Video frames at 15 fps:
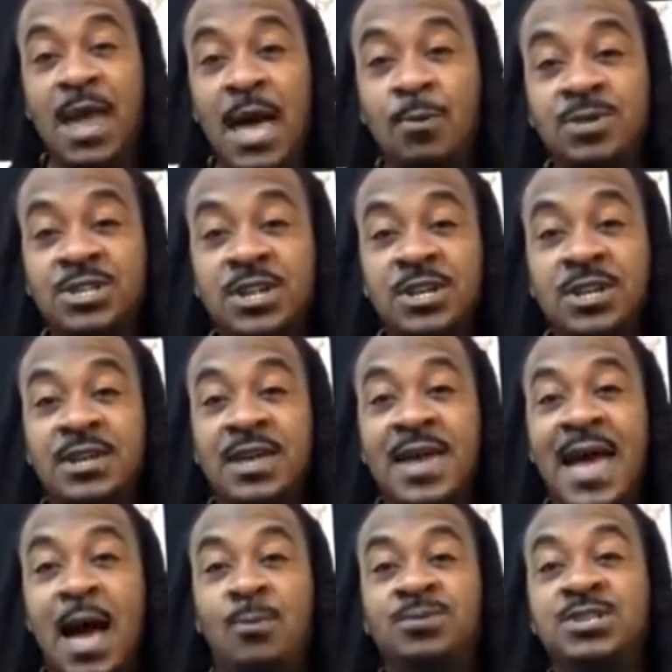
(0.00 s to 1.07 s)
I was looking at.
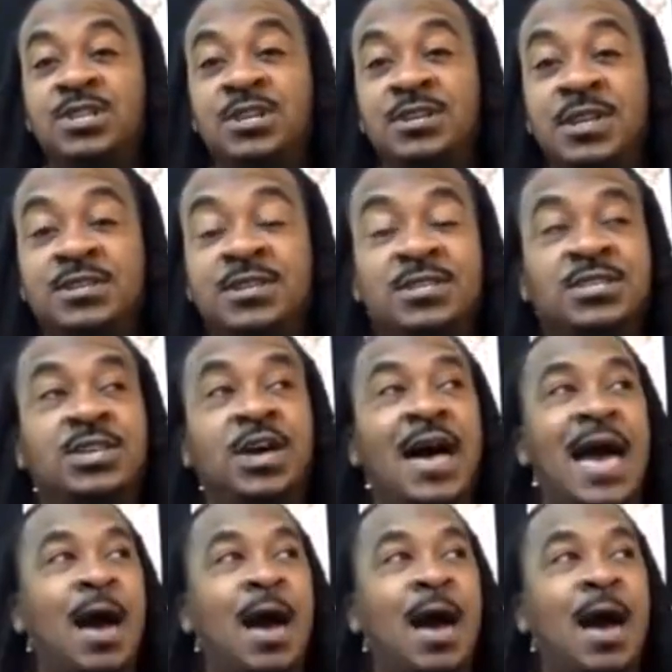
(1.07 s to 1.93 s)
I was looking at the tough.